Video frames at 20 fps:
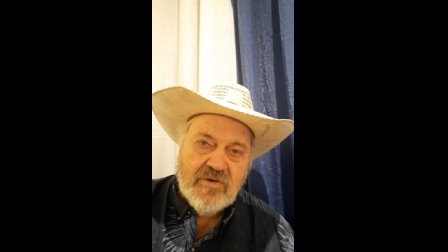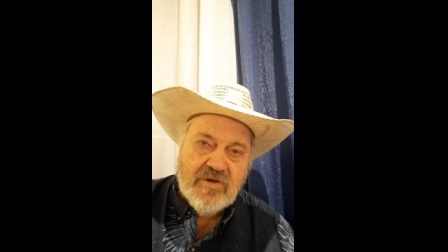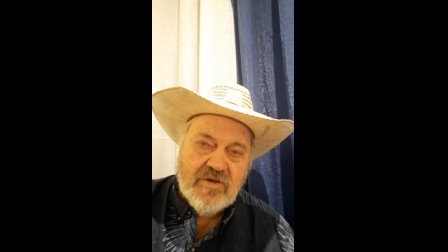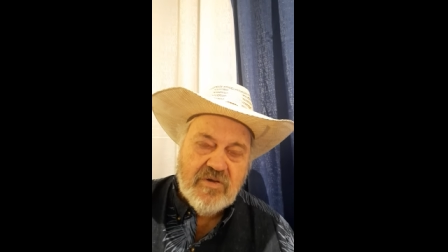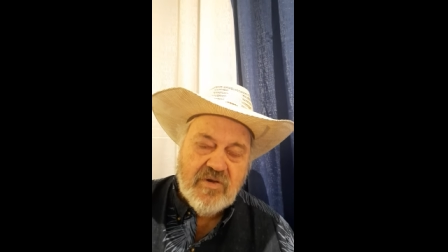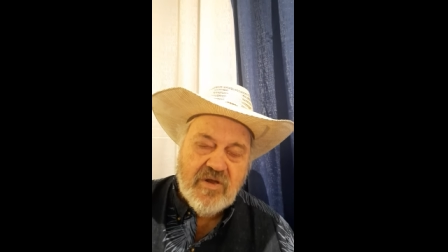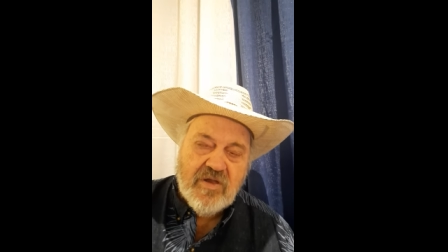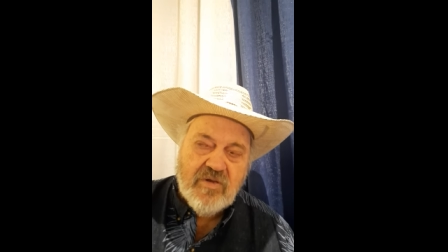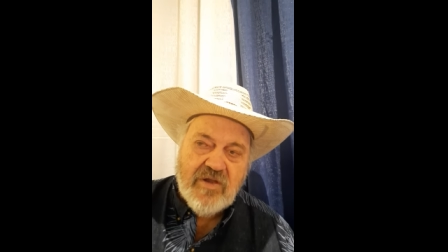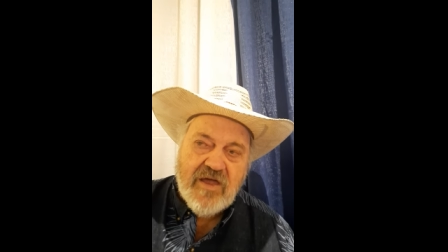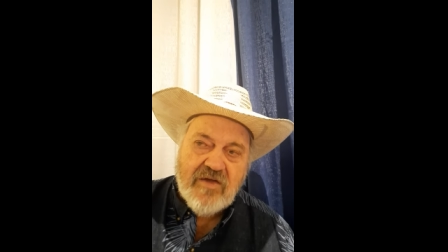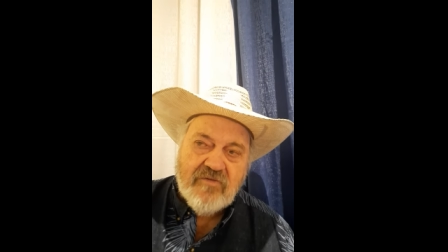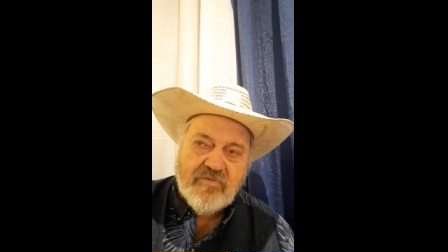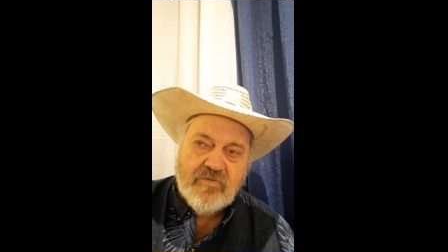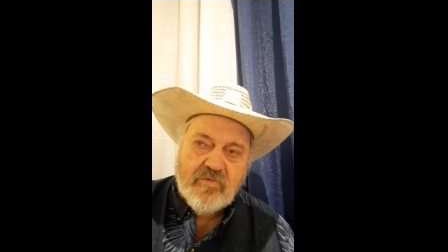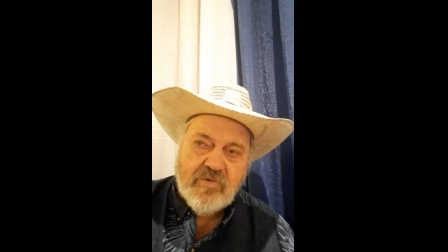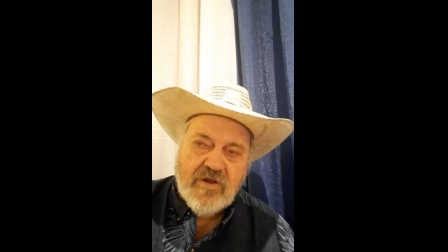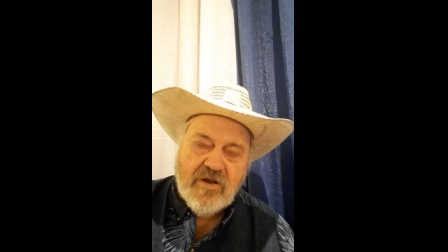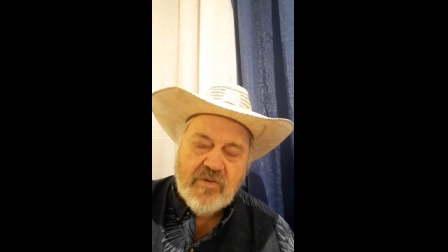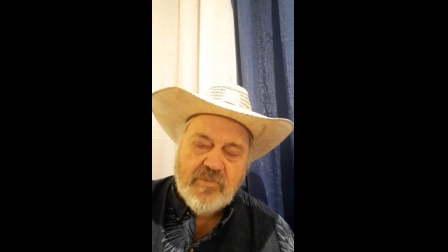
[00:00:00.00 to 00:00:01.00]
And, and I'm
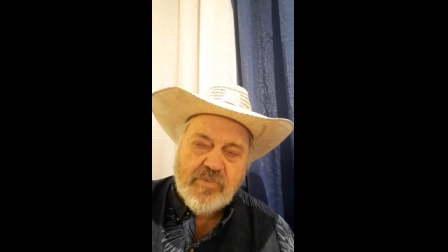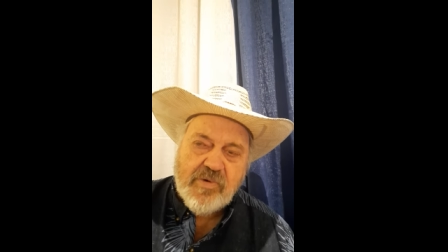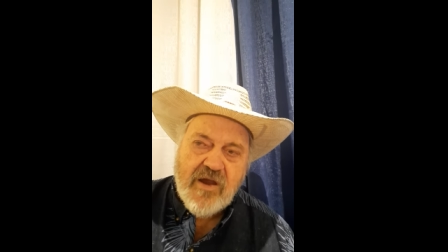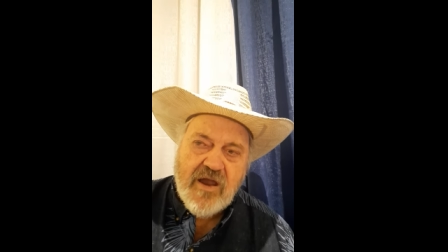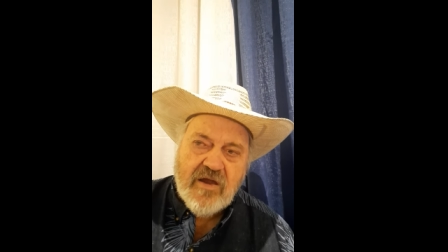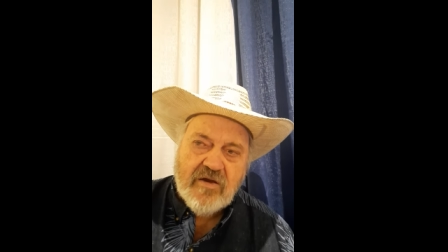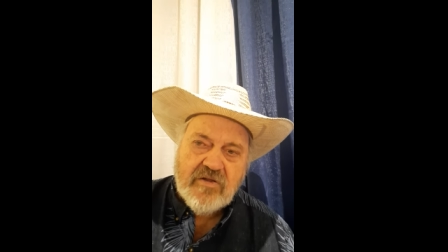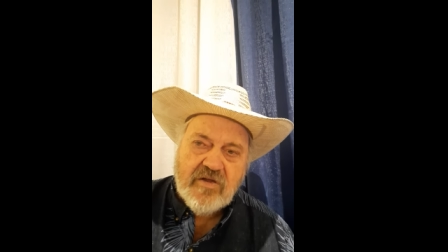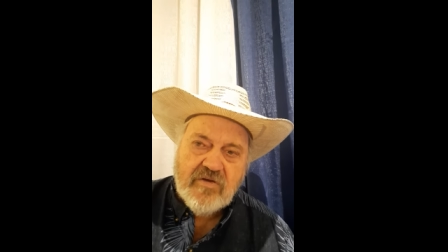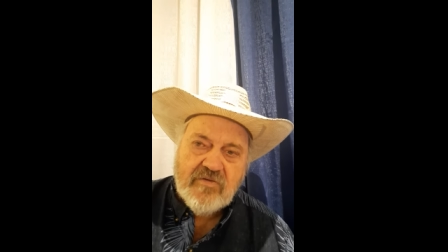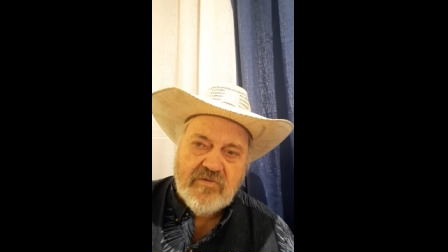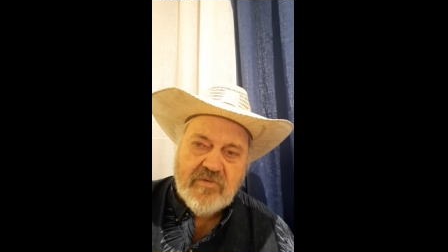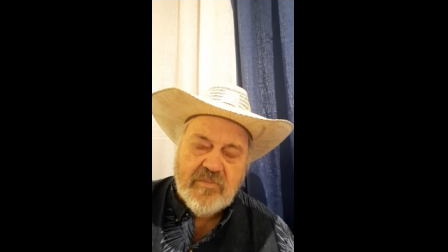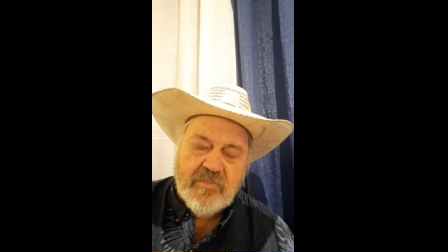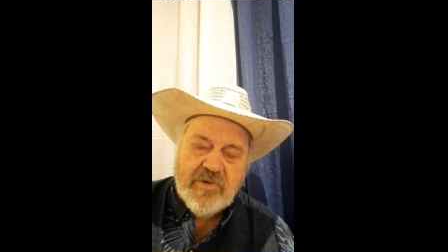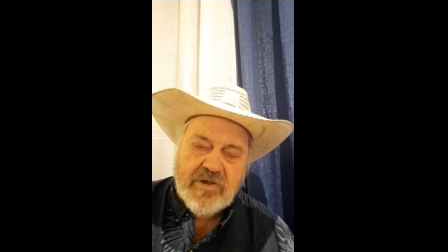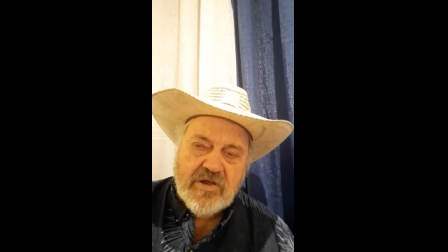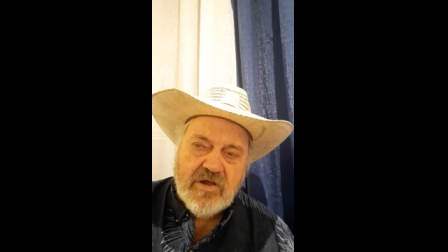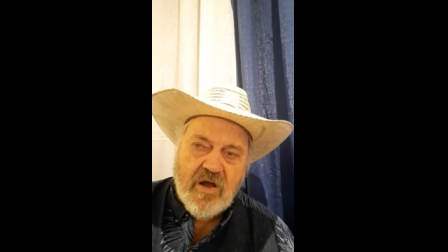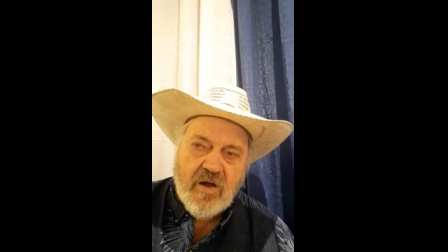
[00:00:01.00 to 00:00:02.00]
really proud of
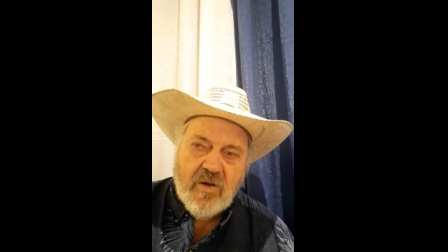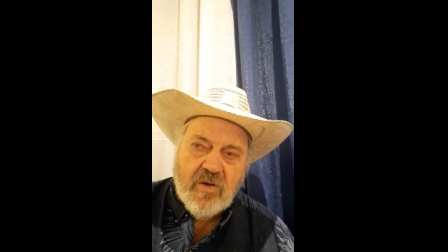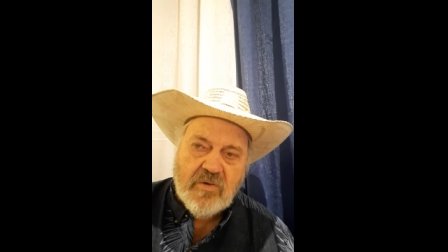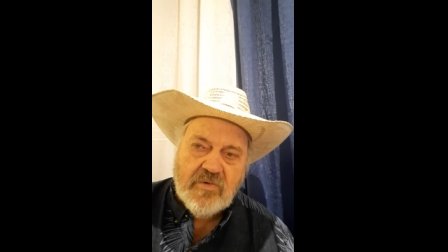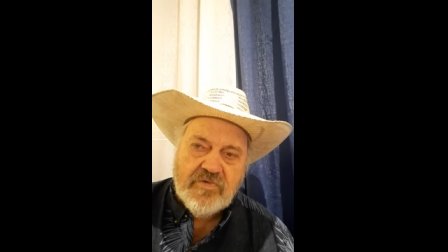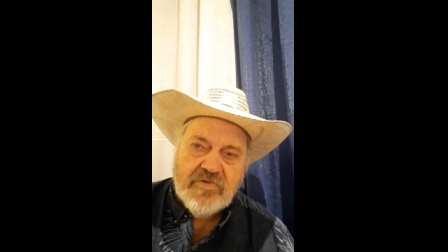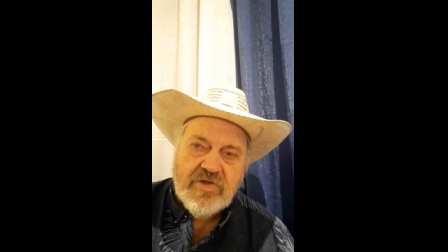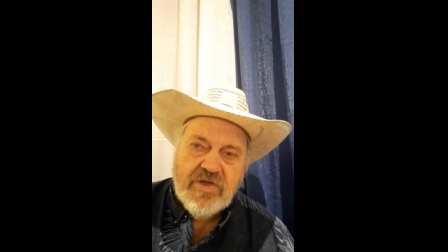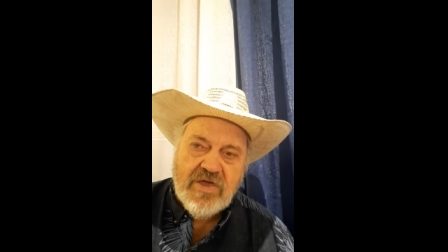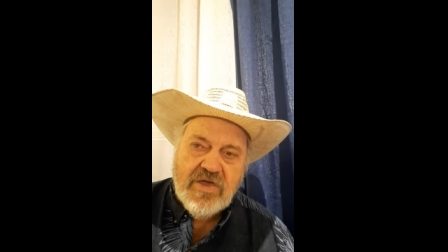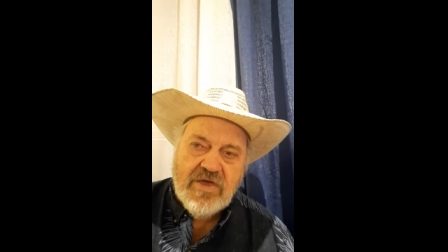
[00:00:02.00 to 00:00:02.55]
it because